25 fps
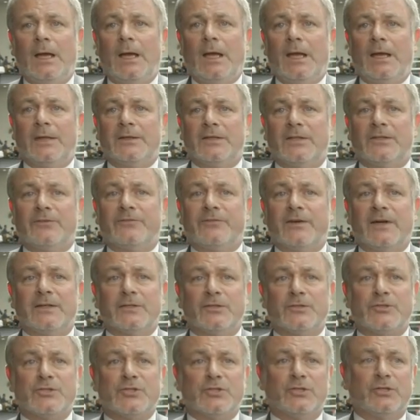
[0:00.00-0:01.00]
And then a
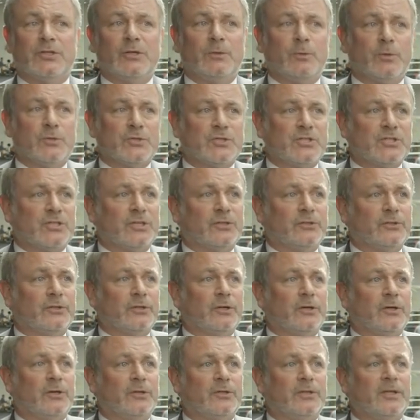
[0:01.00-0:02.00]
final study was on
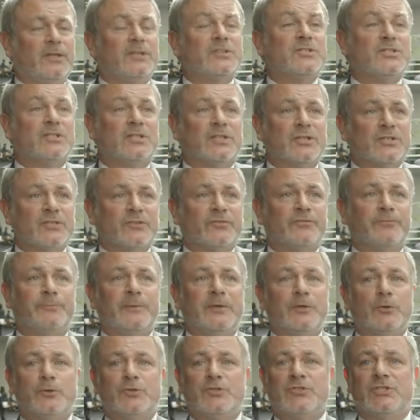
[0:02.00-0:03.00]
the incidence of
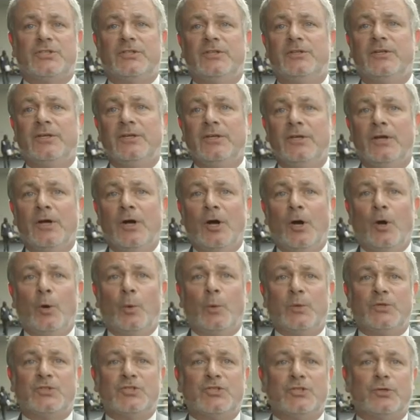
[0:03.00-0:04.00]
POCD,
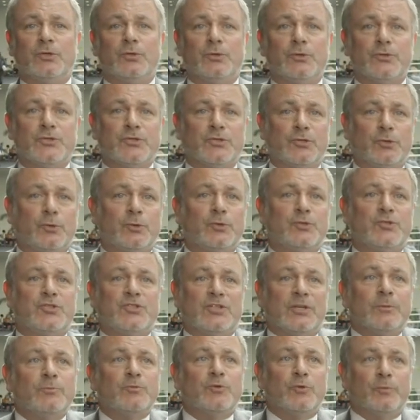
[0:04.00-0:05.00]
which also
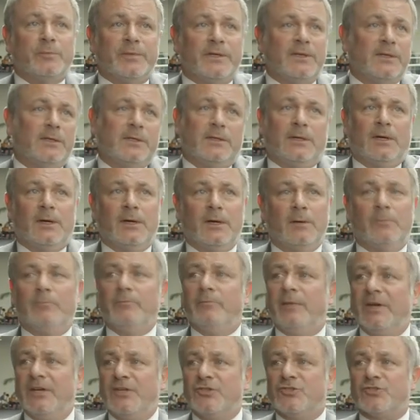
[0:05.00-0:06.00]
seemed to be
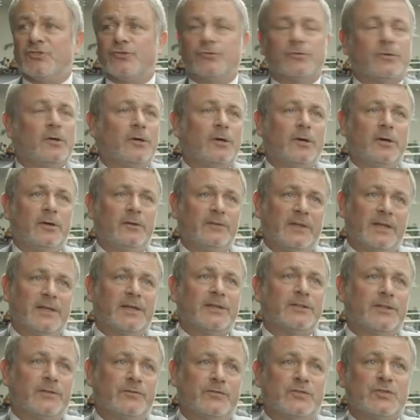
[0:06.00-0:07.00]
major
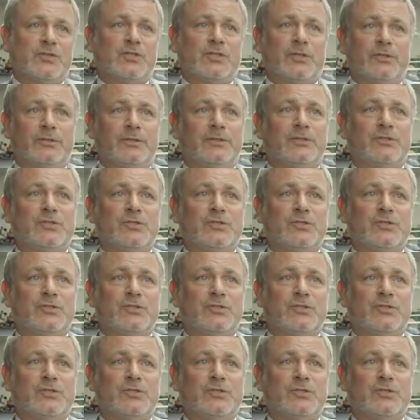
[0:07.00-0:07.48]
negative study.